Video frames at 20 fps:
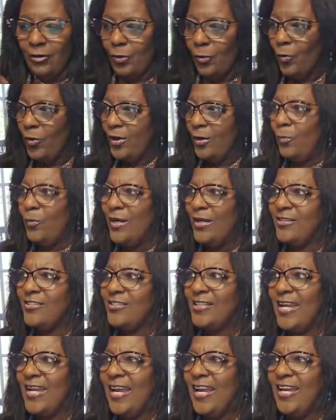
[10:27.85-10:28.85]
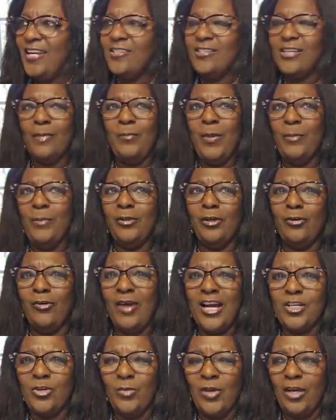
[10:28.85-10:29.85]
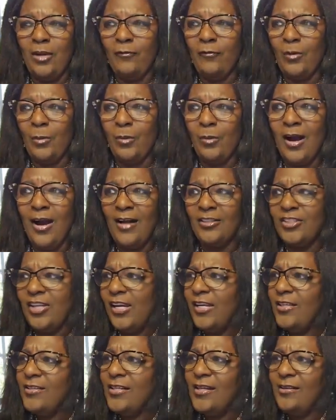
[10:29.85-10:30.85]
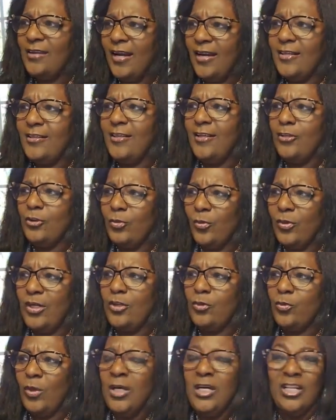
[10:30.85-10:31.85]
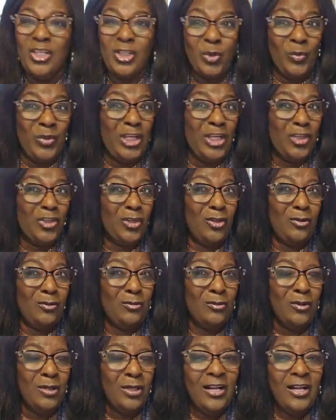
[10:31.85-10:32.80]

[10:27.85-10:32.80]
What's the age that people are graduating from college? 18, 19, 20, 22?